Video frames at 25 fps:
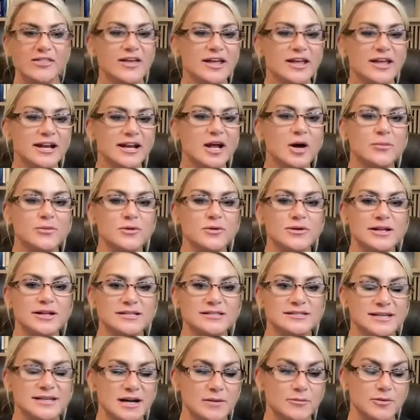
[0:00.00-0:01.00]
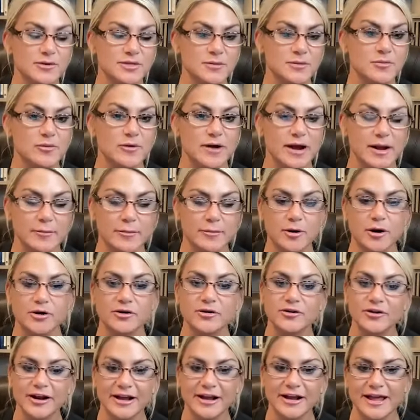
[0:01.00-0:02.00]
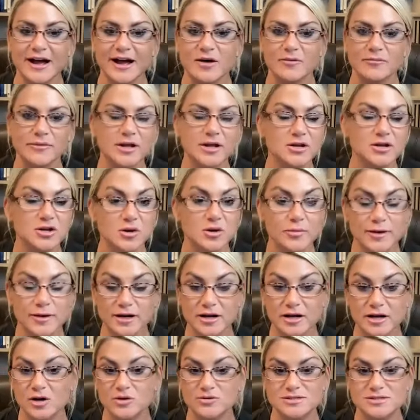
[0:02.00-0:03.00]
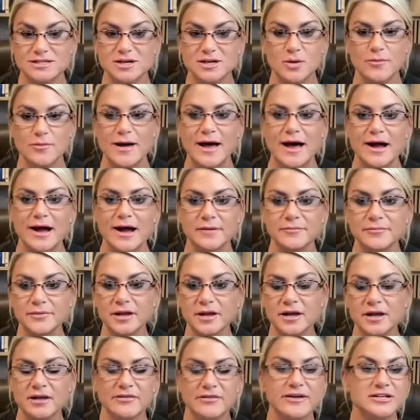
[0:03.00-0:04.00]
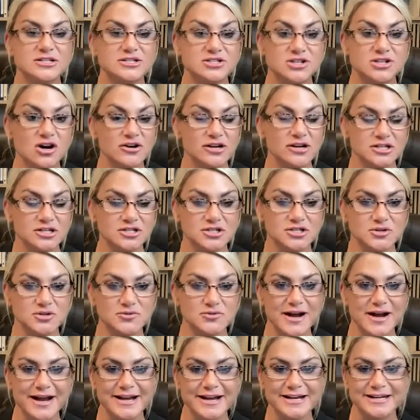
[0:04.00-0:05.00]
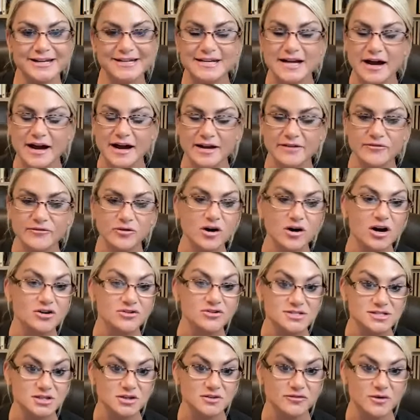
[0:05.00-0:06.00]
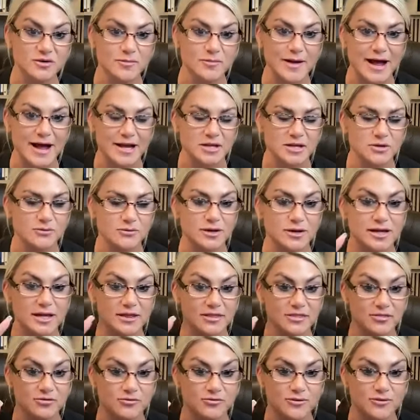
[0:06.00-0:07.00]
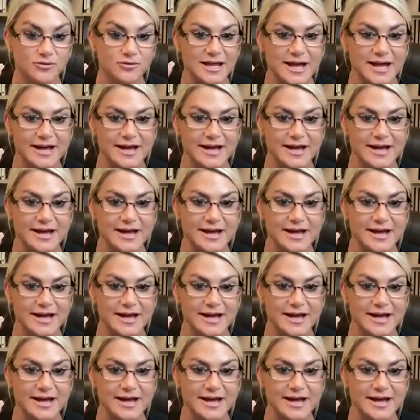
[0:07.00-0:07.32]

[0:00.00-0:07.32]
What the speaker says: they can help you get set up with a brand partner account, and you'll pick a wholesale pack. They start at $2.99 for our silver pack. You can get 3